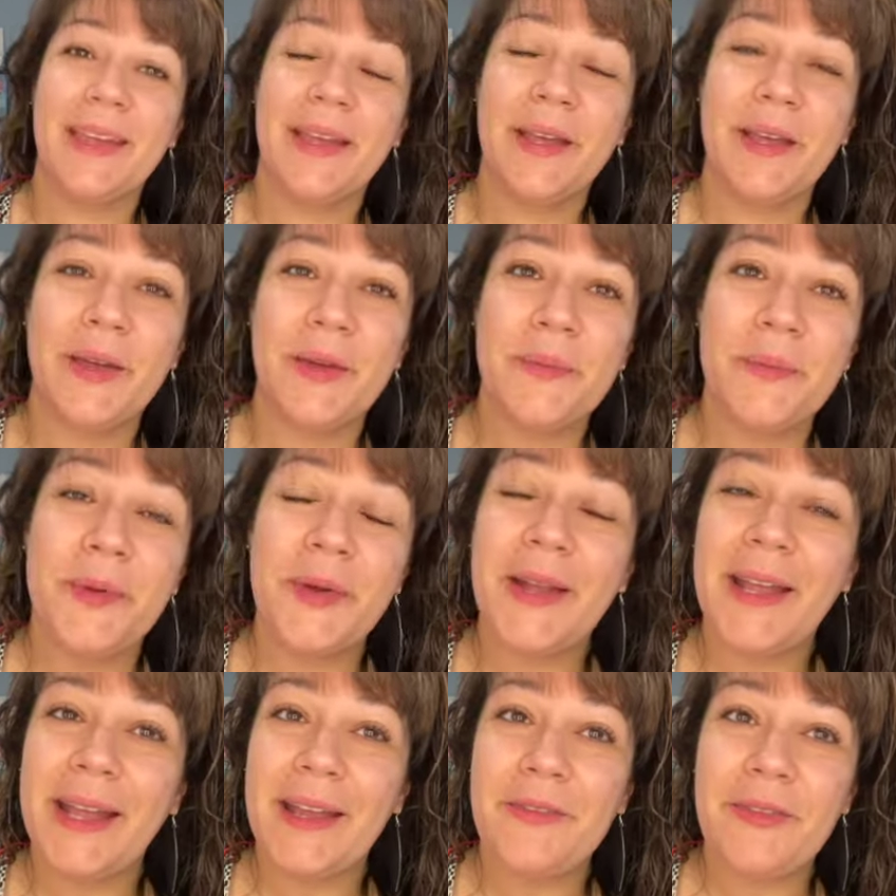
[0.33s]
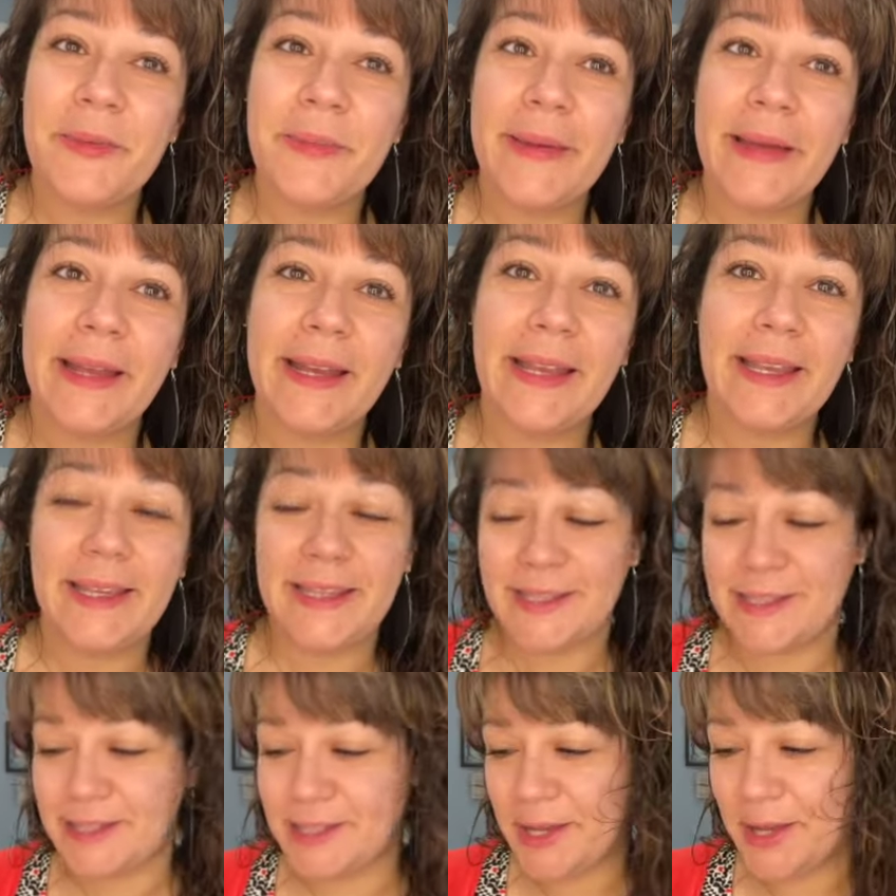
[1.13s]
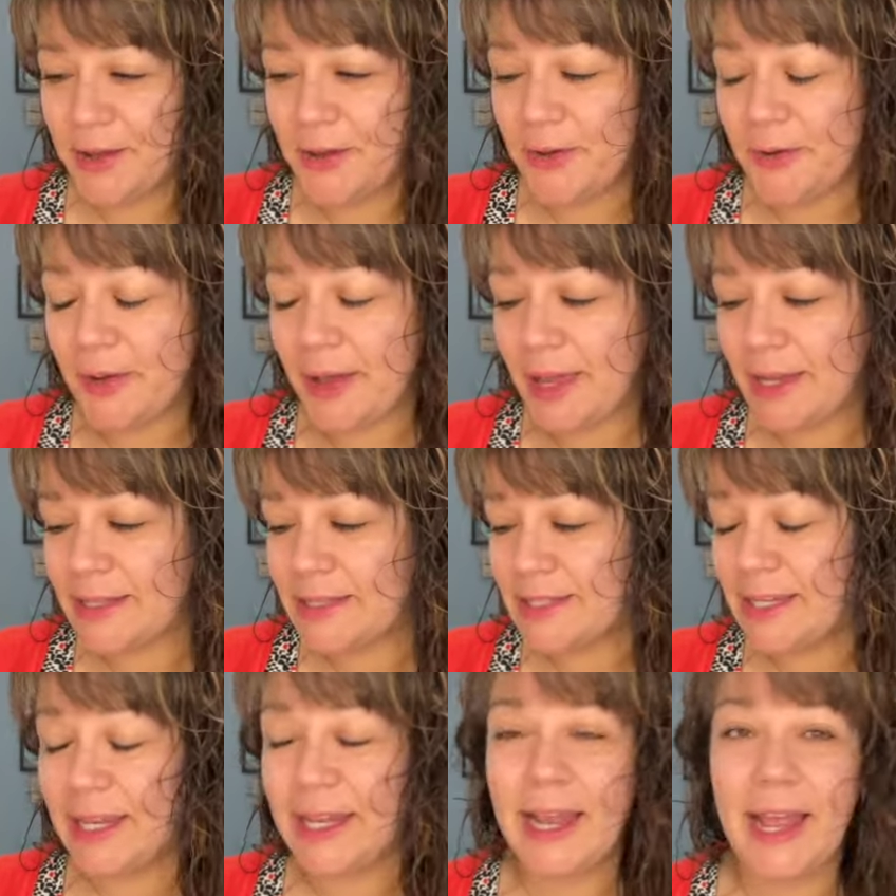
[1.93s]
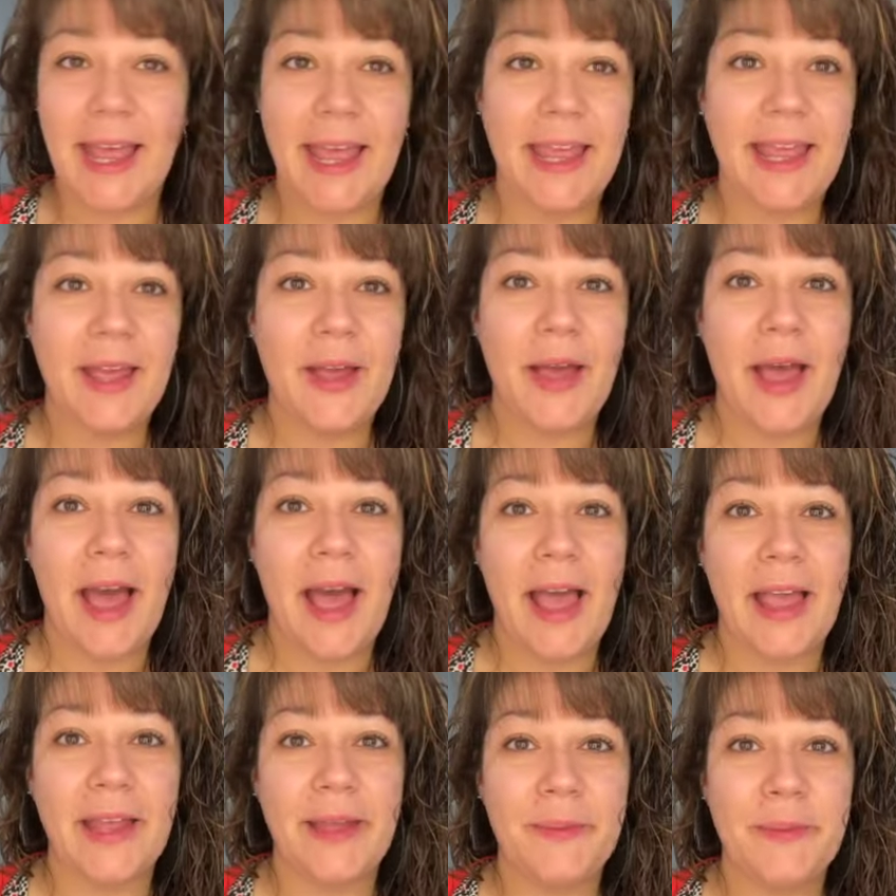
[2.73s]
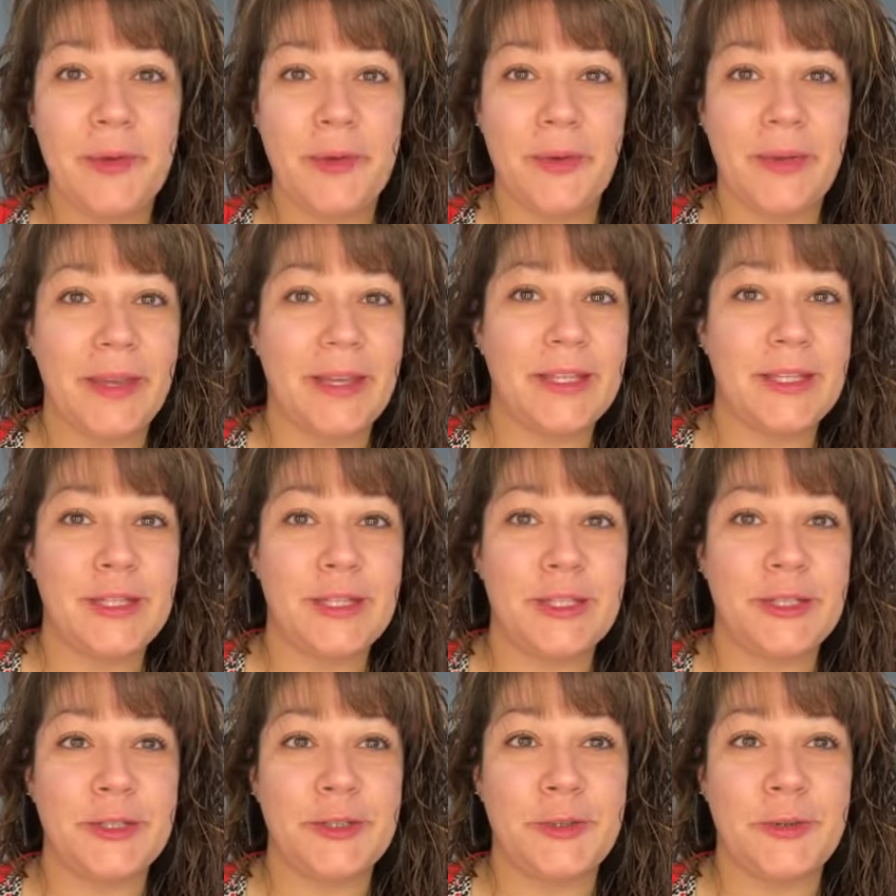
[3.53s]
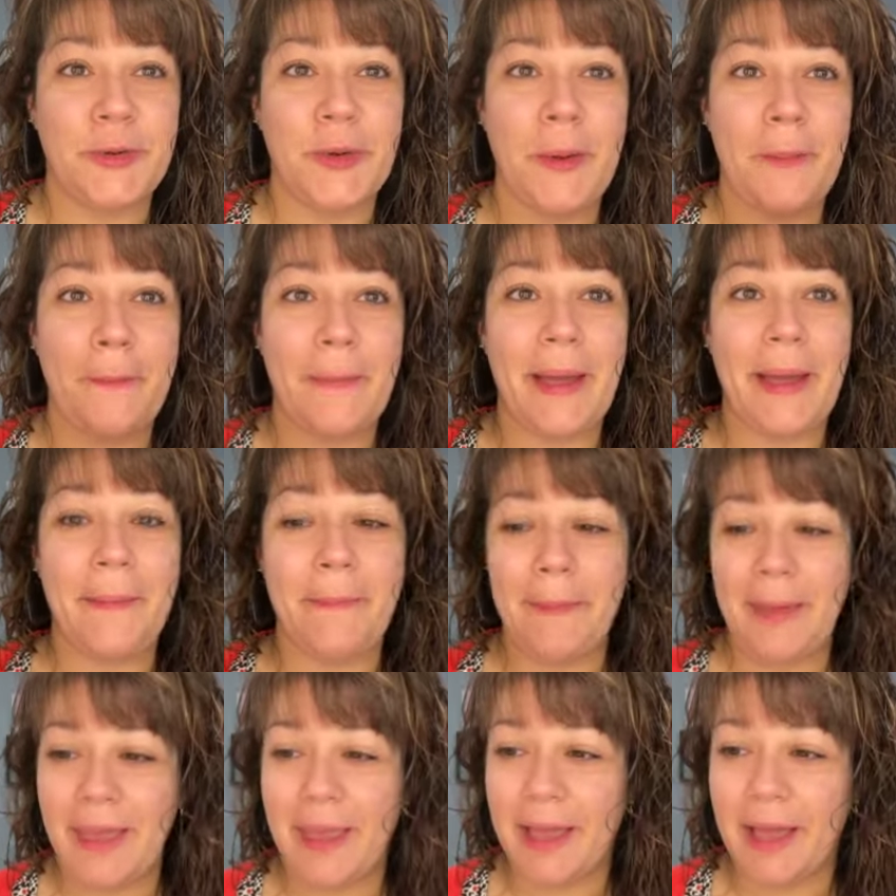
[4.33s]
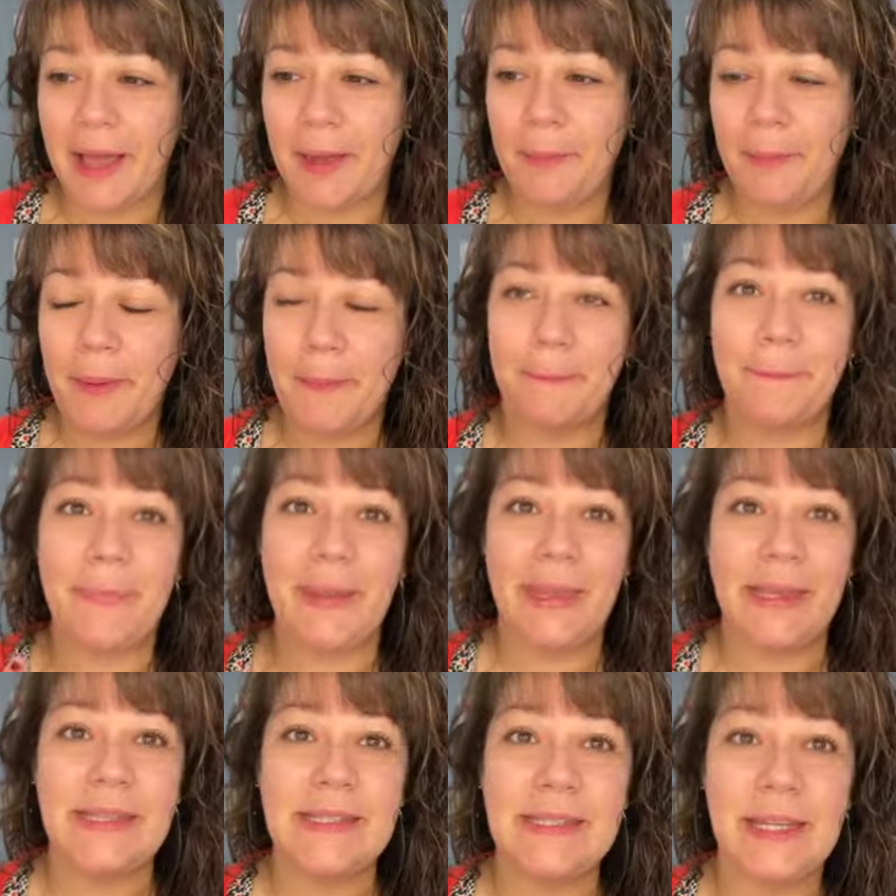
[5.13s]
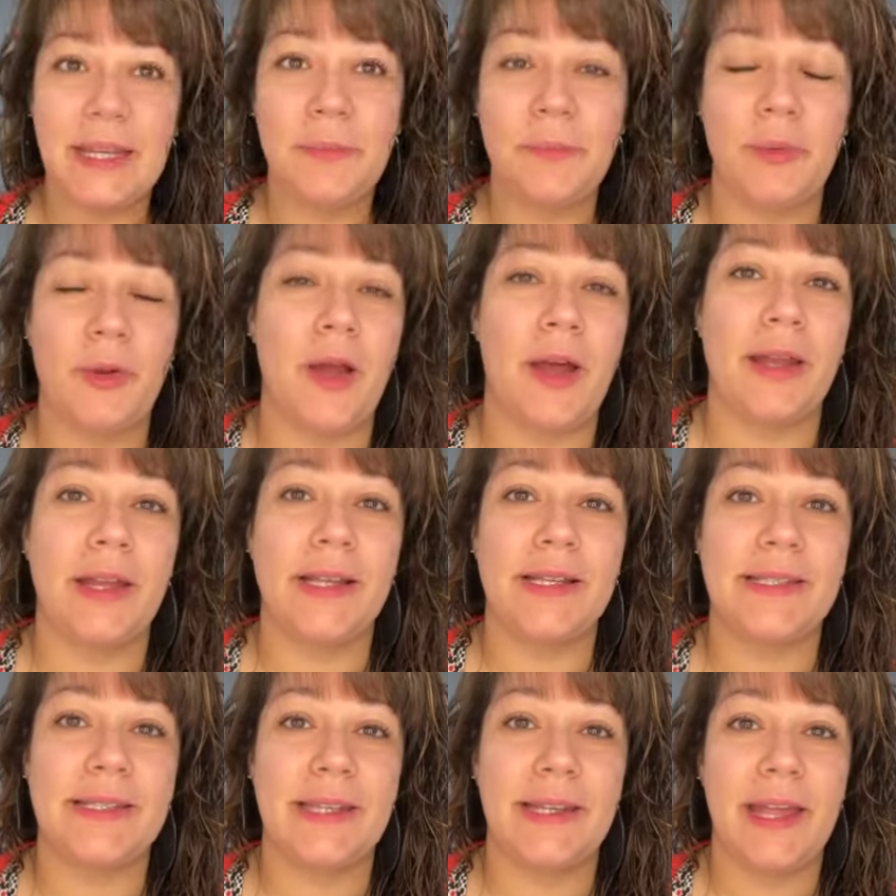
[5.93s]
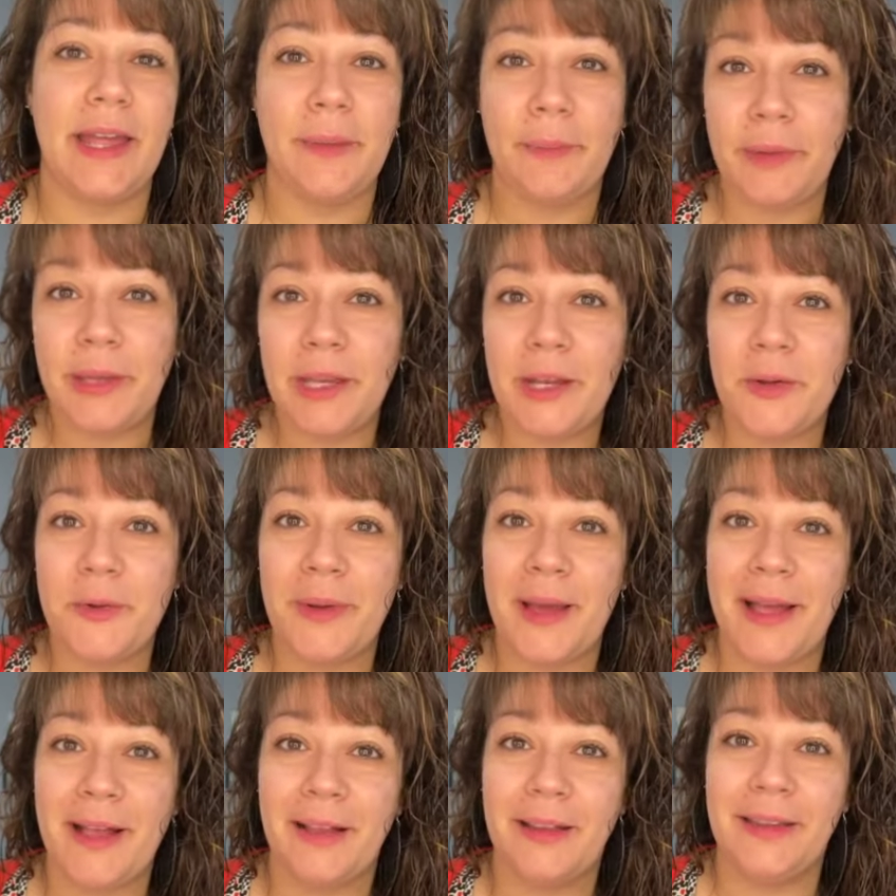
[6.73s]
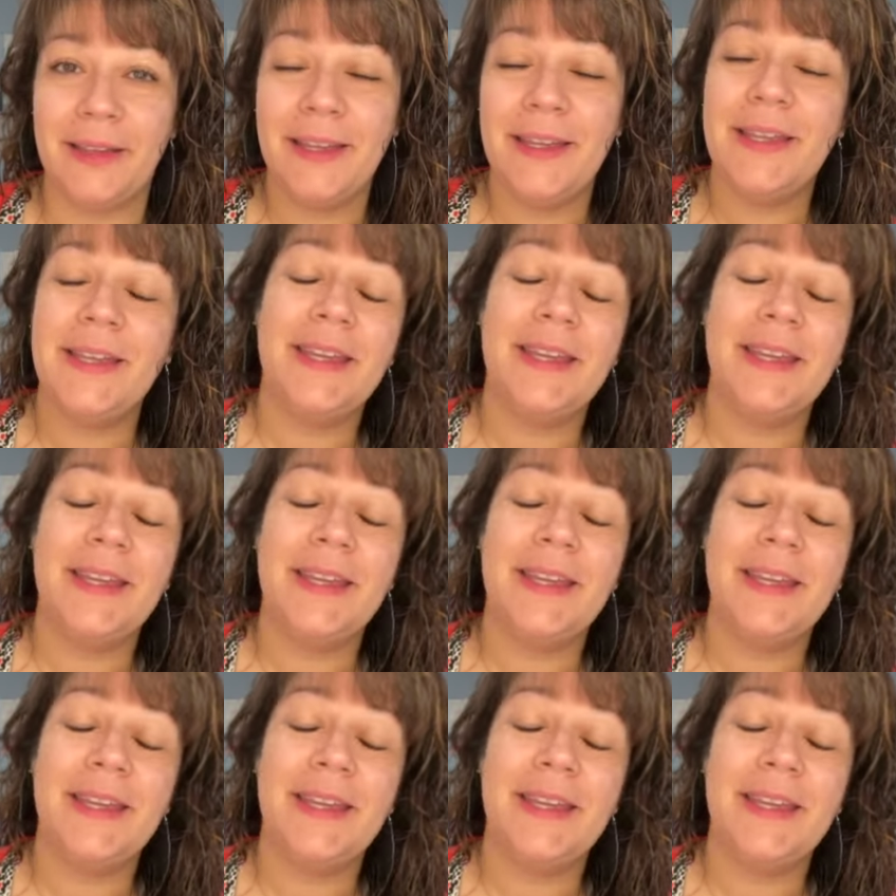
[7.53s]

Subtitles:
Good morning, everybody. So today I am going to do my makeup based on products that Emily Noel